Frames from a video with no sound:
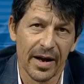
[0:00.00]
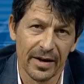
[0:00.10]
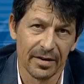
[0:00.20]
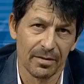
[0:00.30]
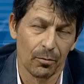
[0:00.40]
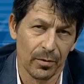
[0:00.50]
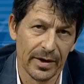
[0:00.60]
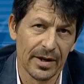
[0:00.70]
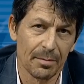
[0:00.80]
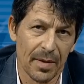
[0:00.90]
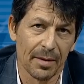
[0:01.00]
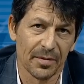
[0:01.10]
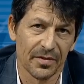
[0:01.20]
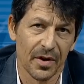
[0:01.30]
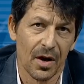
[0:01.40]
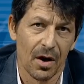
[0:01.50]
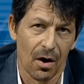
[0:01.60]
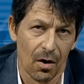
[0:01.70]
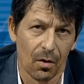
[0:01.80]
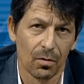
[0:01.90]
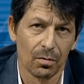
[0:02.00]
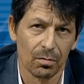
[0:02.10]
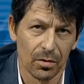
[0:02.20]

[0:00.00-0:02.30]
And it really maps a whole